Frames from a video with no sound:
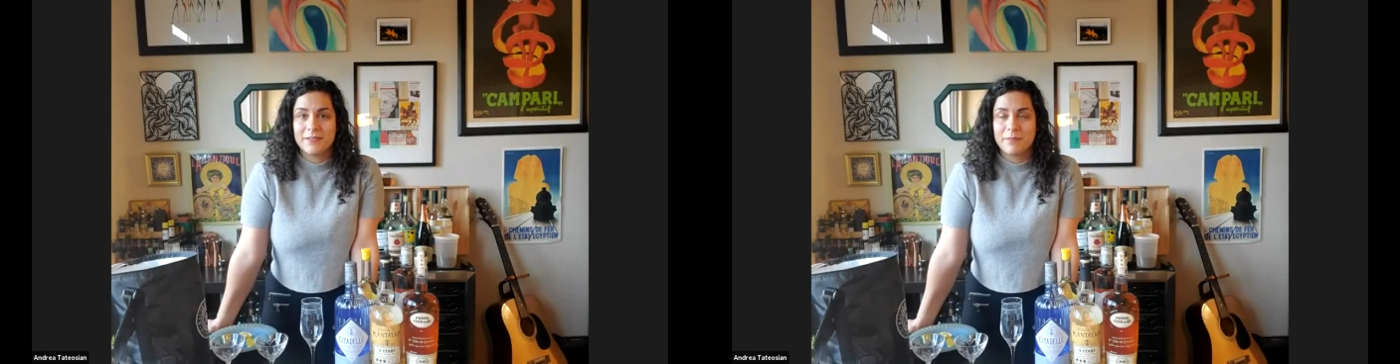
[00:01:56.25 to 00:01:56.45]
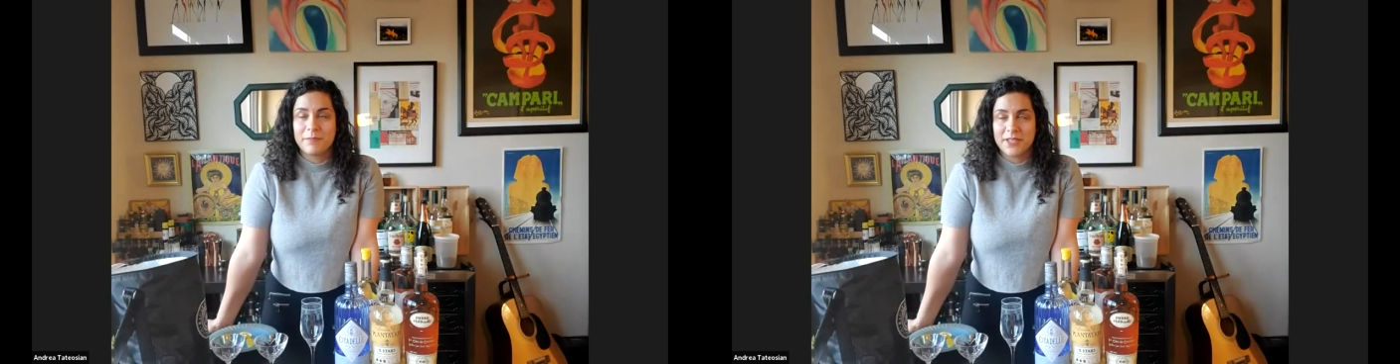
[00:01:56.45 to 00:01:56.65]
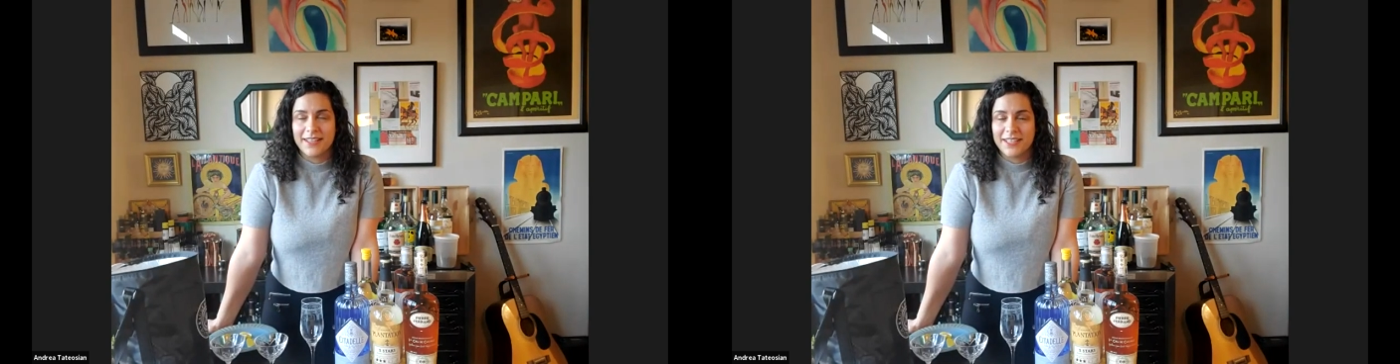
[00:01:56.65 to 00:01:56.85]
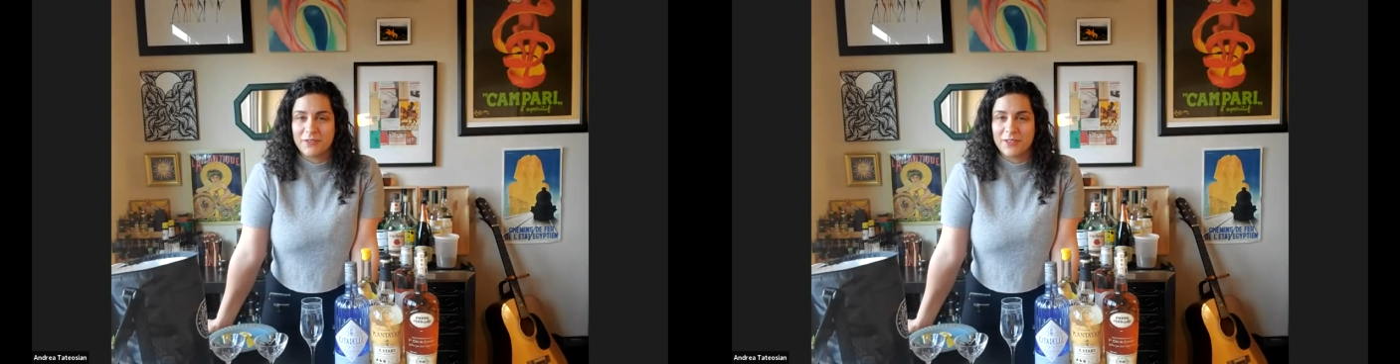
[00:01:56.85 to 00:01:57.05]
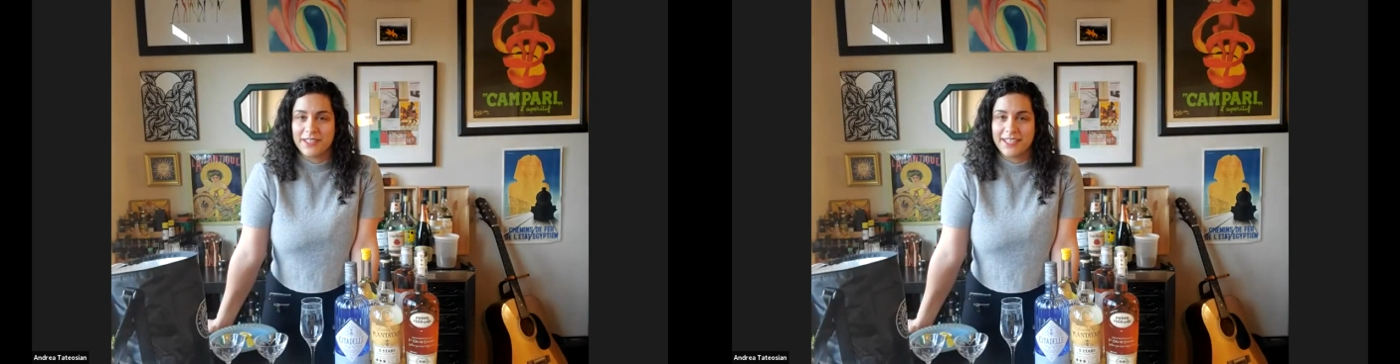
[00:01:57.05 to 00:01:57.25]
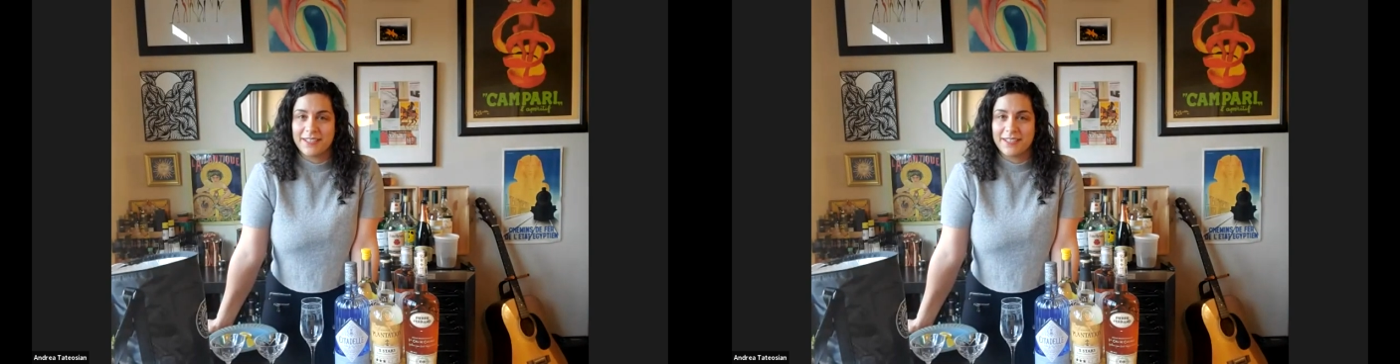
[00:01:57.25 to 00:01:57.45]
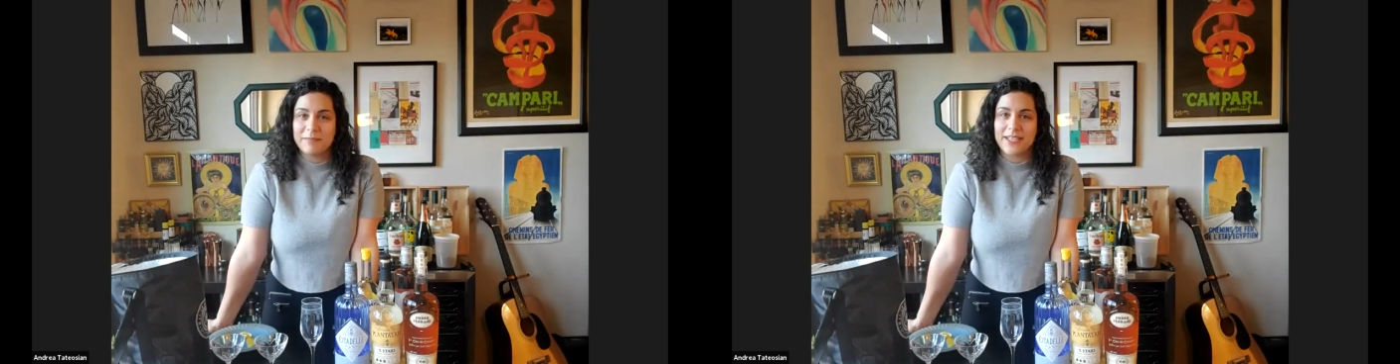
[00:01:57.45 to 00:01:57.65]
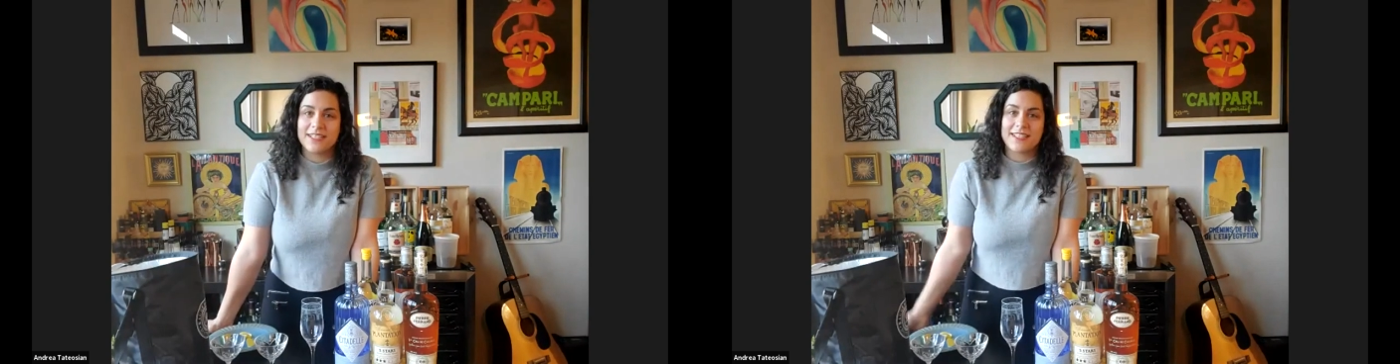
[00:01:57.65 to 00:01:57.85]
but not literally
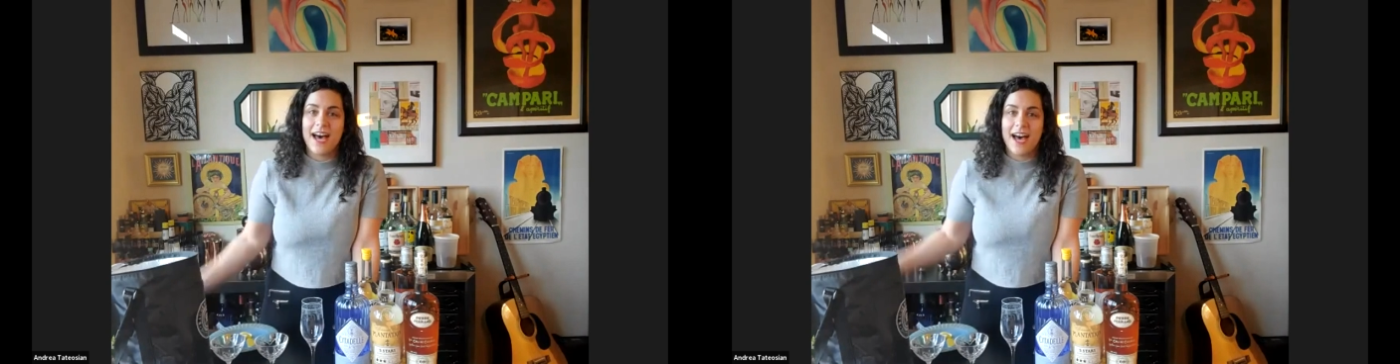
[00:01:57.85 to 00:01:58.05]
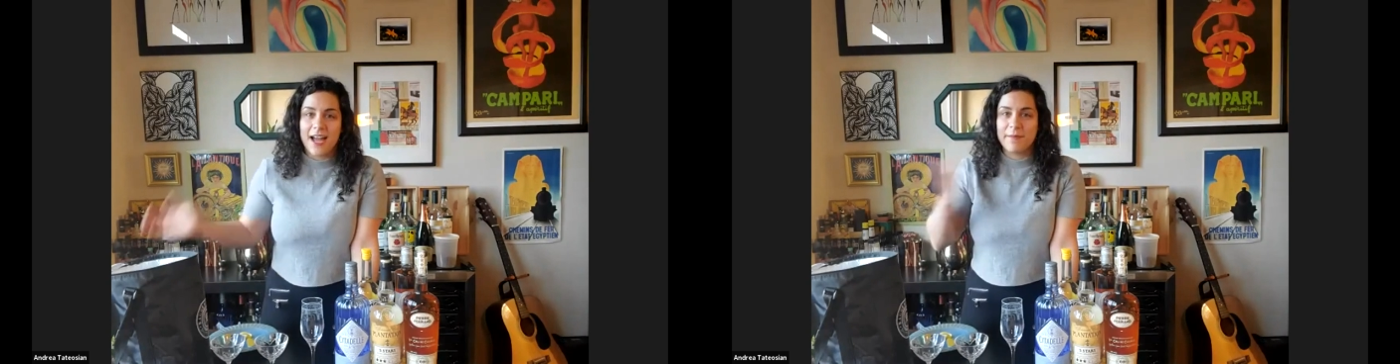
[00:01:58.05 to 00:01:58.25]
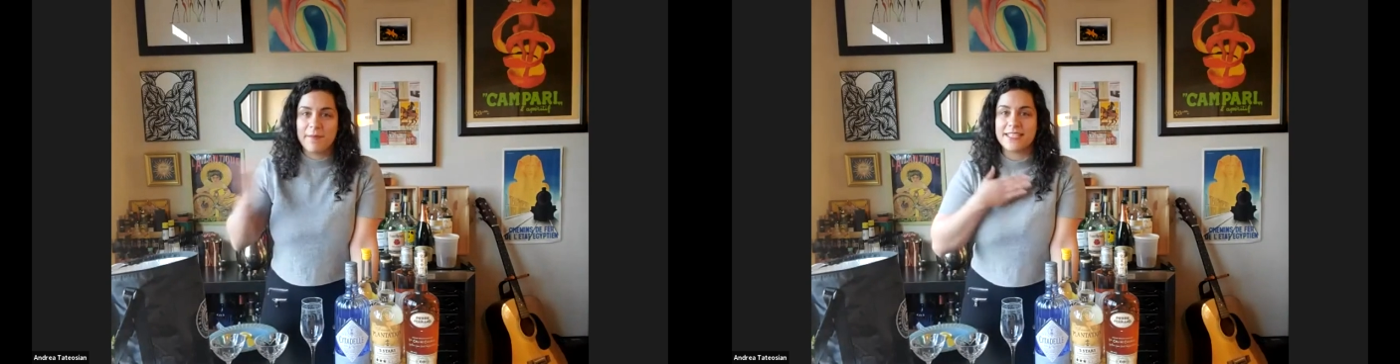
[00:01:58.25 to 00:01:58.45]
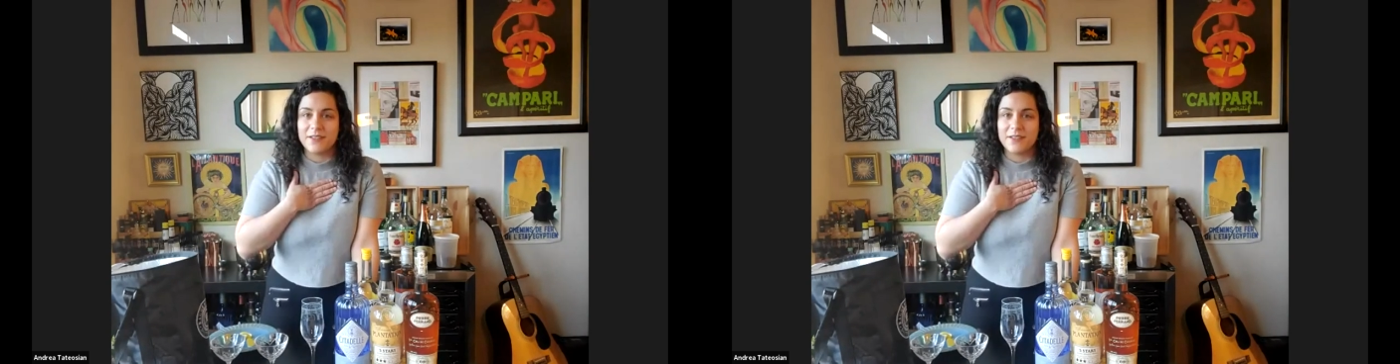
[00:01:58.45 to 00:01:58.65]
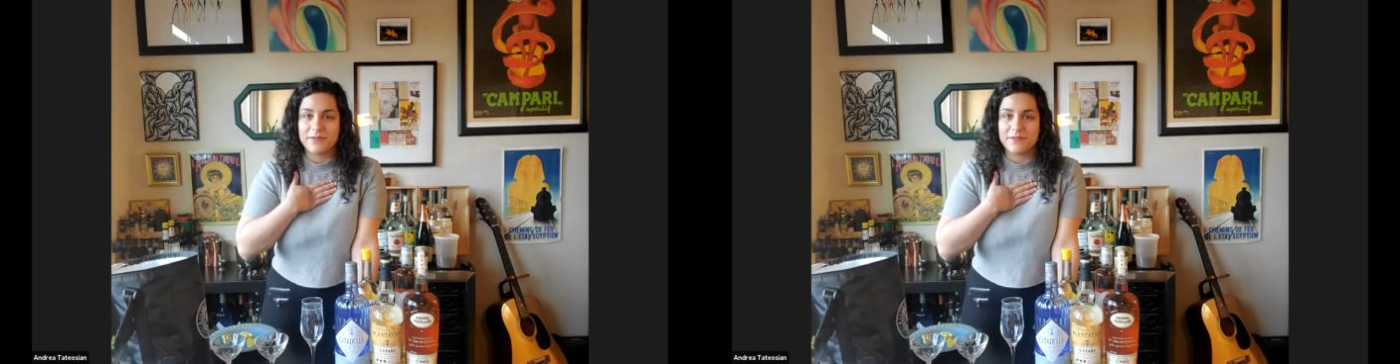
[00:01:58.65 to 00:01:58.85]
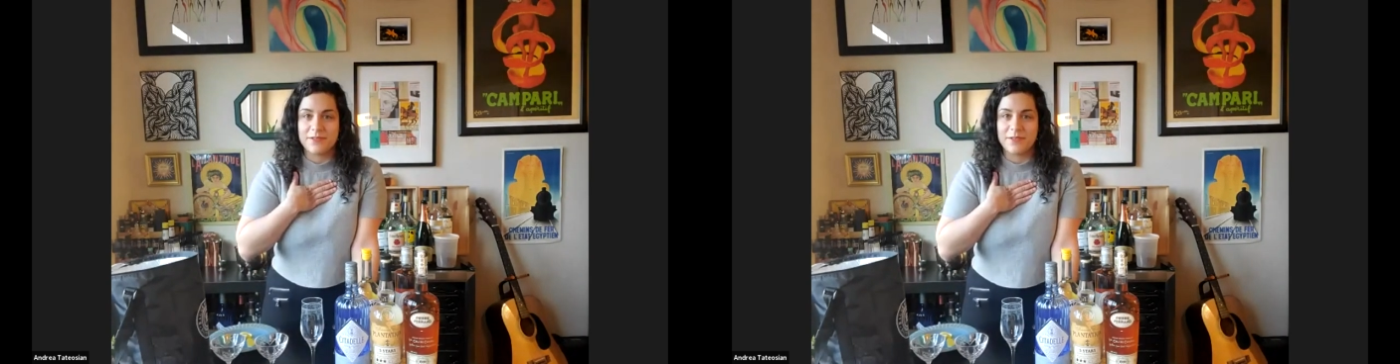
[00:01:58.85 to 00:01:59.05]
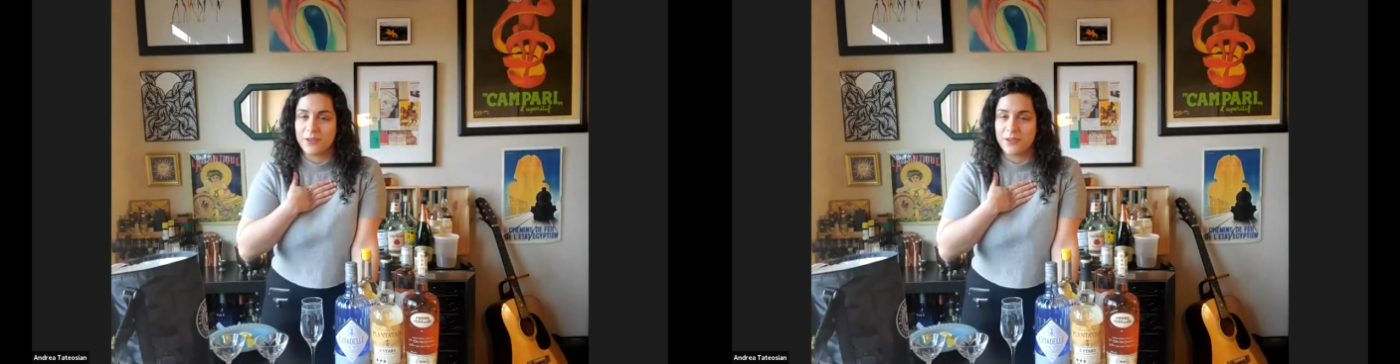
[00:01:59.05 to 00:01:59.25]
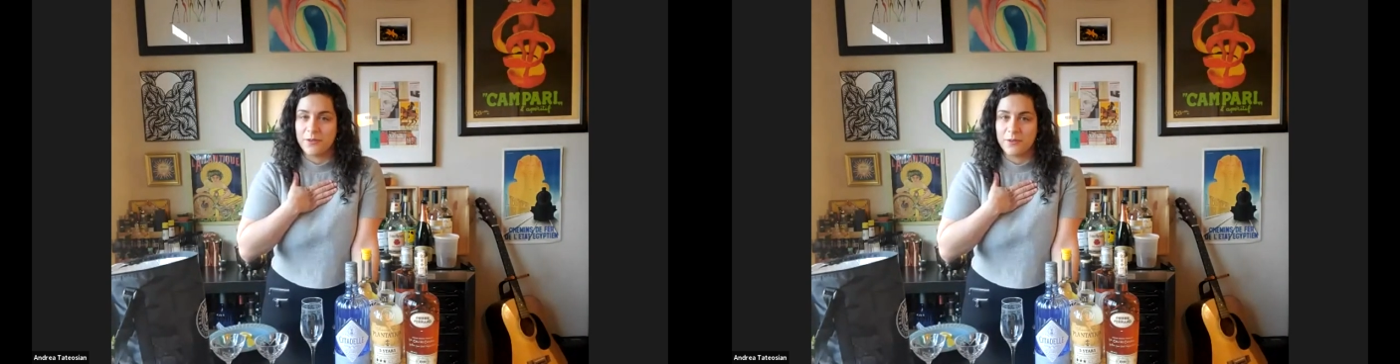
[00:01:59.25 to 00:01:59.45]
because I myself do
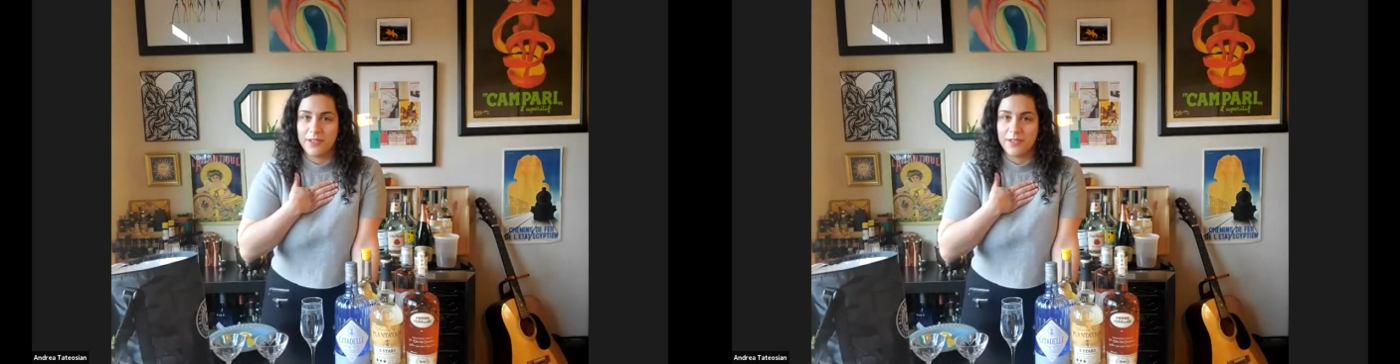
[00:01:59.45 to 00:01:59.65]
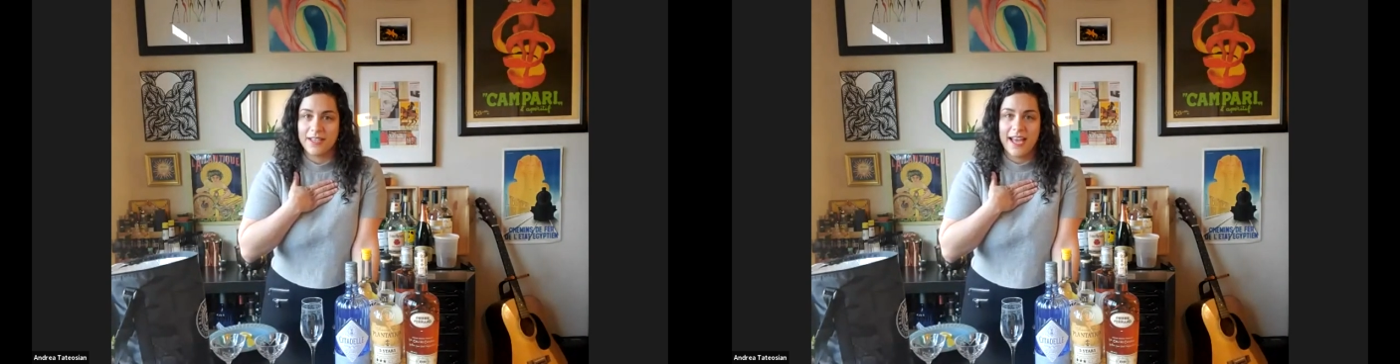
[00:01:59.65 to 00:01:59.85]
not own,